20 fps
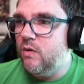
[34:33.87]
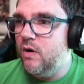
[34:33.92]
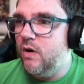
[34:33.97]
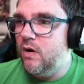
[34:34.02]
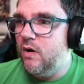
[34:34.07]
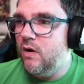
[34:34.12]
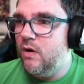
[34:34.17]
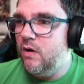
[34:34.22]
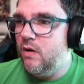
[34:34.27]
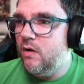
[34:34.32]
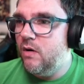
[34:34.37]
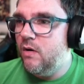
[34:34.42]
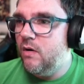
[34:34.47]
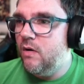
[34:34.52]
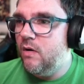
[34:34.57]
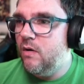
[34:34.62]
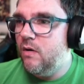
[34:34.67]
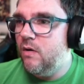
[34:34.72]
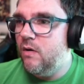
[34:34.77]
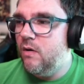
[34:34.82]

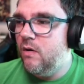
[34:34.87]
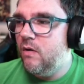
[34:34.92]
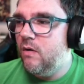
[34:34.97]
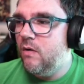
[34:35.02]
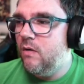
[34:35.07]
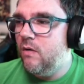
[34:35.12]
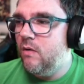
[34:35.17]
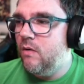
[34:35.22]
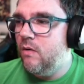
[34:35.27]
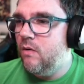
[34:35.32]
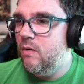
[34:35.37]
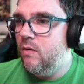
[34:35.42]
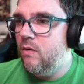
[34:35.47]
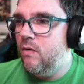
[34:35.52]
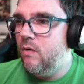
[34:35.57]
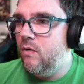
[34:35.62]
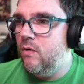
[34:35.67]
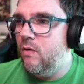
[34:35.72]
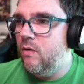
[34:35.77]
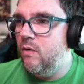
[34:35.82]

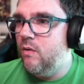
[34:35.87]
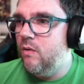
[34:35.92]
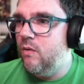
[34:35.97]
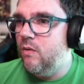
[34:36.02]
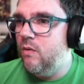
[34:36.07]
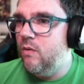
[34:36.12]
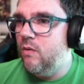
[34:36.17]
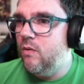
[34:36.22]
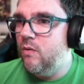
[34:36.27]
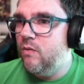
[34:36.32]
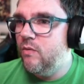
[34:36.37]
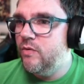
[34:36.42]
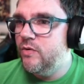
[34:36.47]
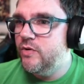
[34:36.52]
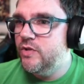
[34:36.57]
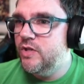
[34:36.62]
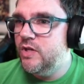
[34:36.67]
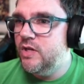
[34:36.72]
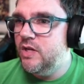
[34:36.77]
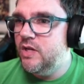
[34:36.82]
Oh,
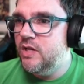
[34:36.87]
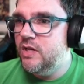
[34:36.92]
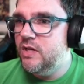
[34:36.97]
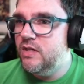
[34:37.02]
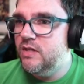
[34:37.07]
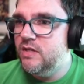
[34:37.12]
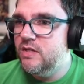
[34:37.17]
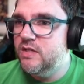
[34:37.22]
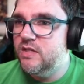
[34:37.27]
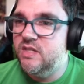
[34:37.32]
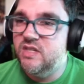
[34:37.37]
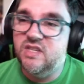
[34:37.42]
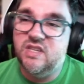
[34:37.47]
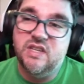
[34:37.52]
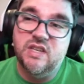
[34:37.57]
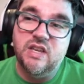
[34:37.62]
she's